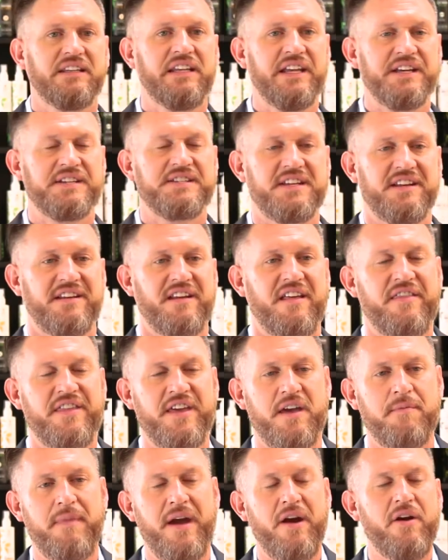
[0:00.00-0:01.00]
Listen,
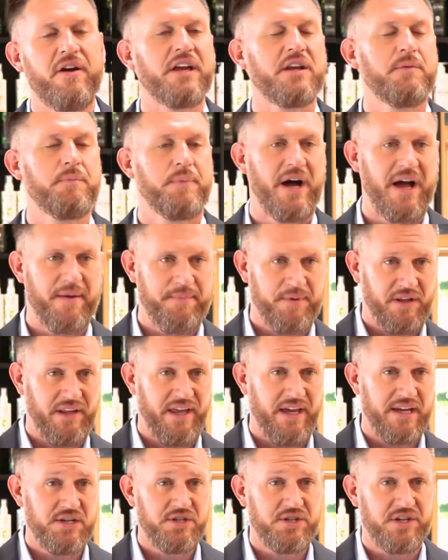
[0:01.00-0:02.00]
the American
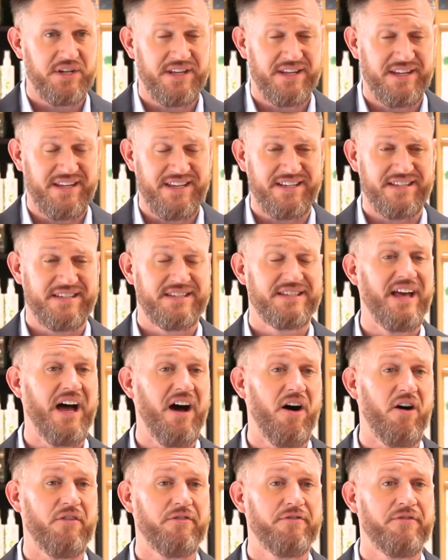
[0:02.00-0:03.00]
population
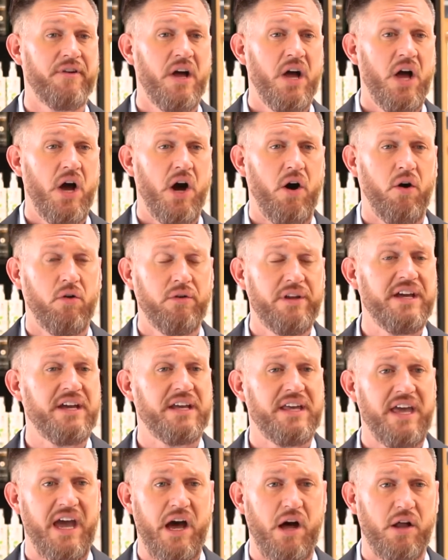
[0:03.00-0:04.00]
itself only
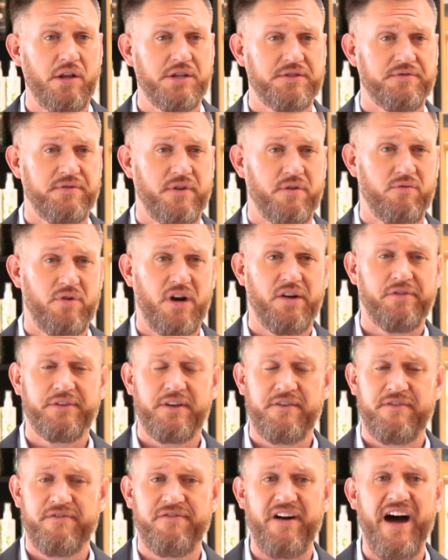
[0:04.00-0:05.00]
accounts for
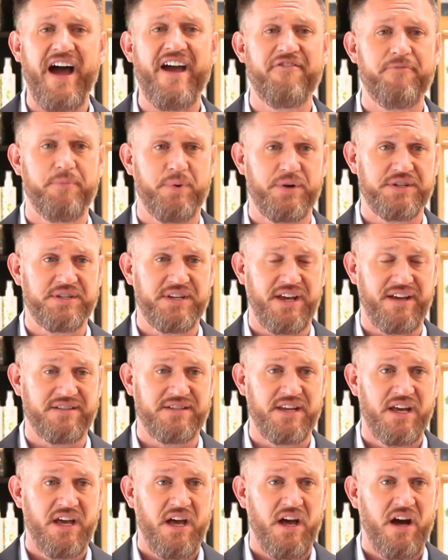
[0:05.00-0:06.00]
roughly
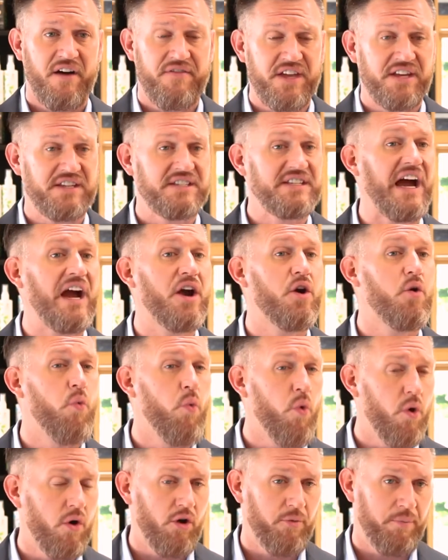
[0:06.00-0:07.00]
5% of the entire
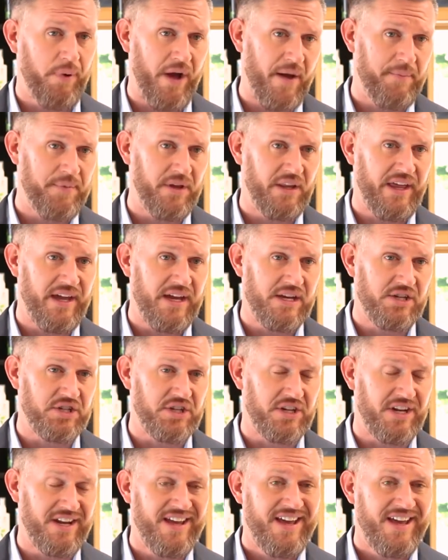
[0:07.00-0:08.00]
world population.